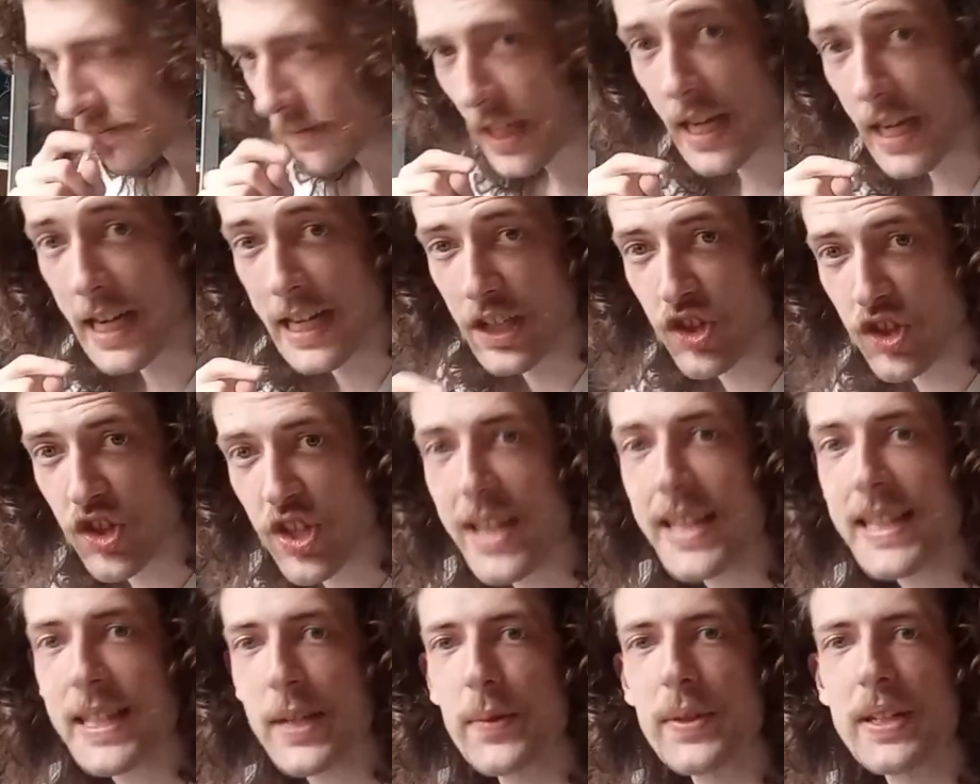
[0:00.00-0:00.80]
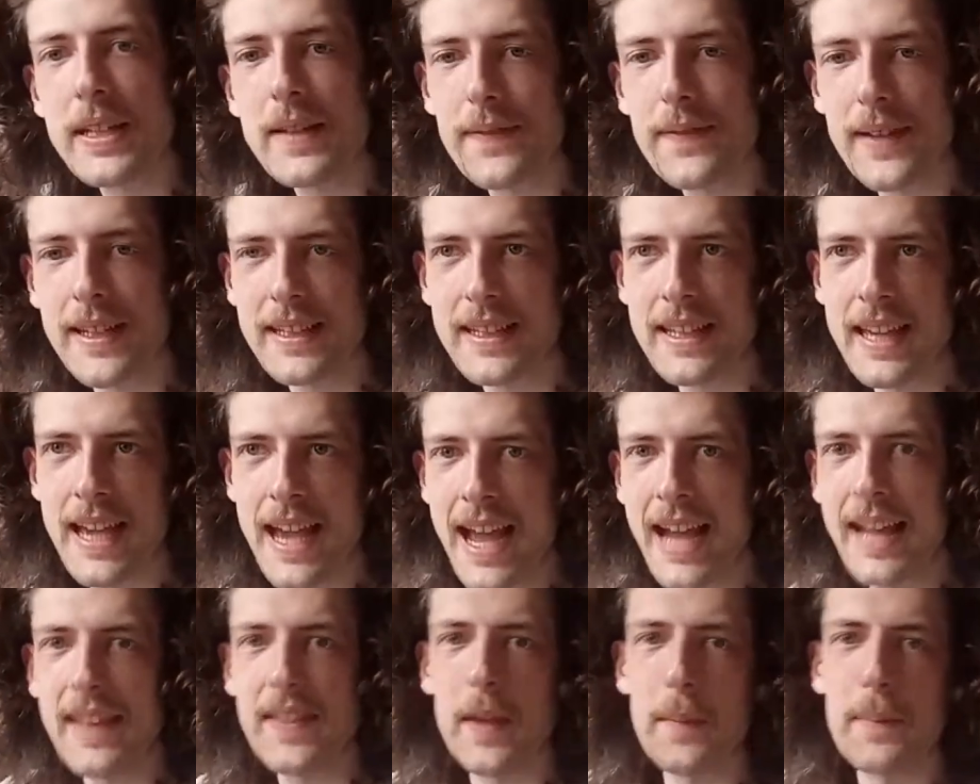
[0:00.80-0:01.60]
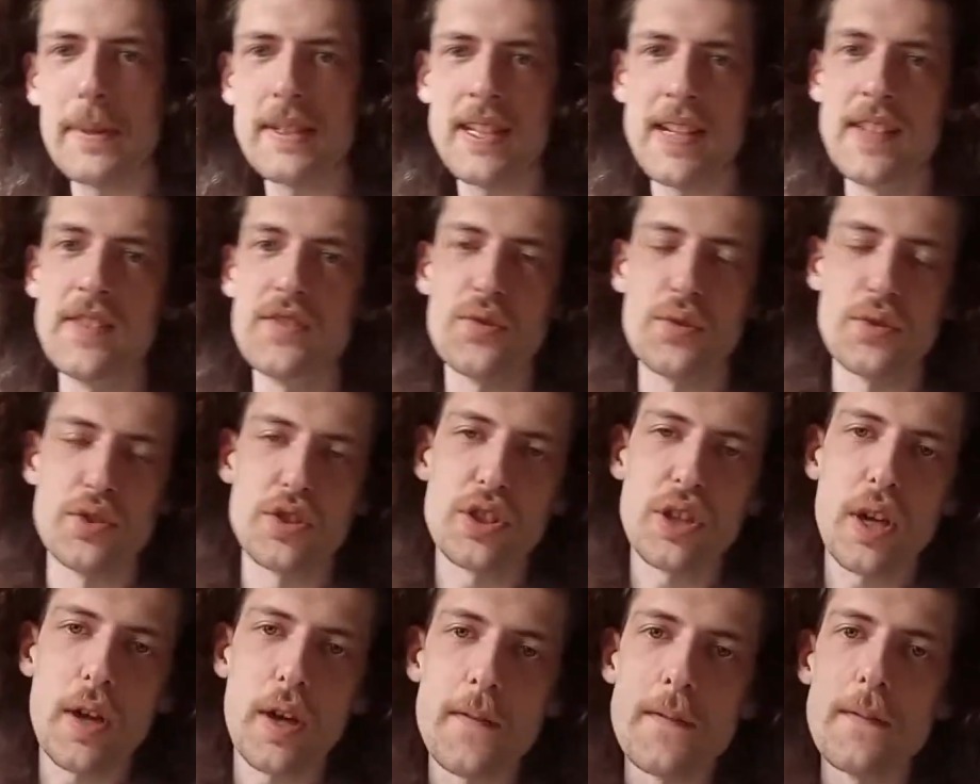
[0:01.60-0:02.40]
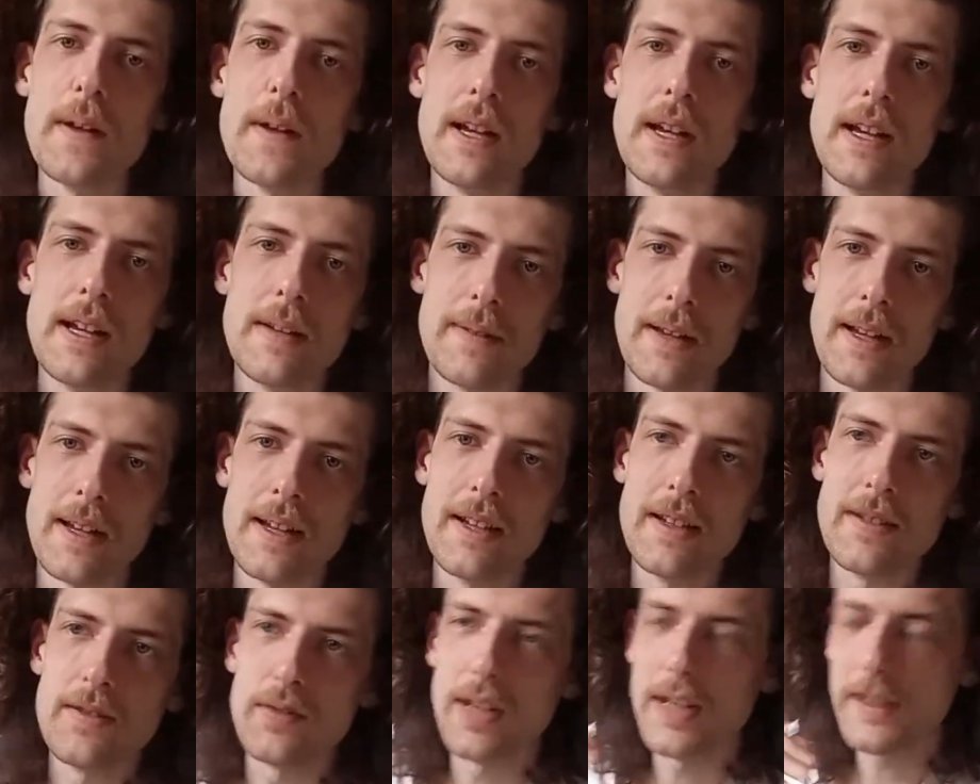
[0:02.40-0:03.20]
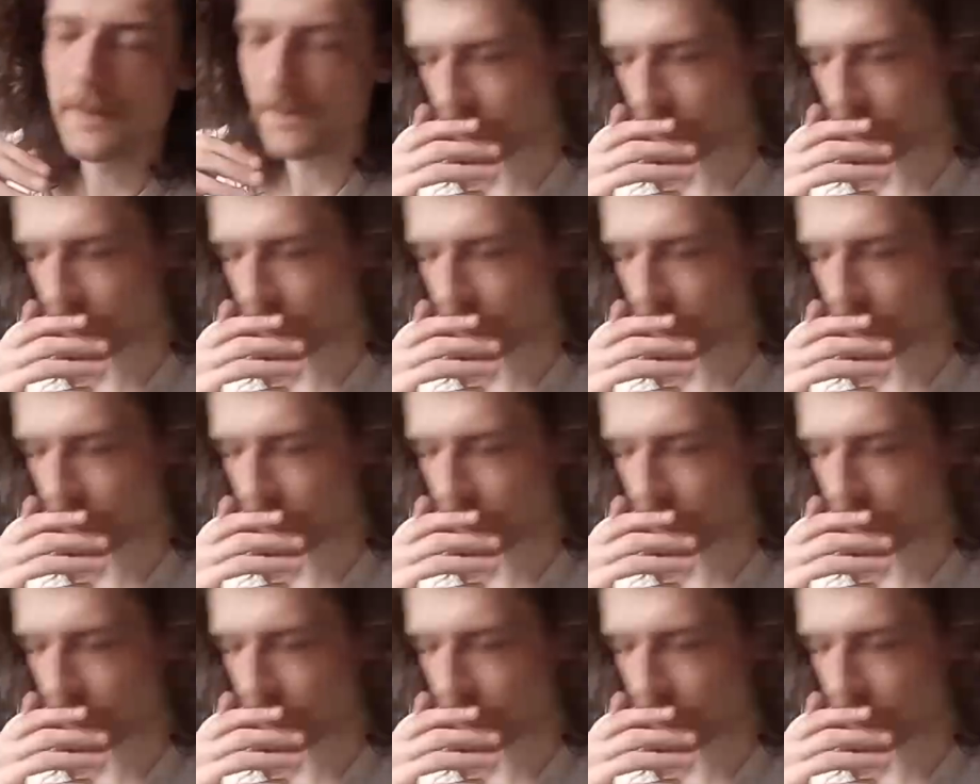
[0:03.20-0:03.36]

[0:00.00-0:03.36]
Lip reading: I genuinely think it had the potential to go further, right?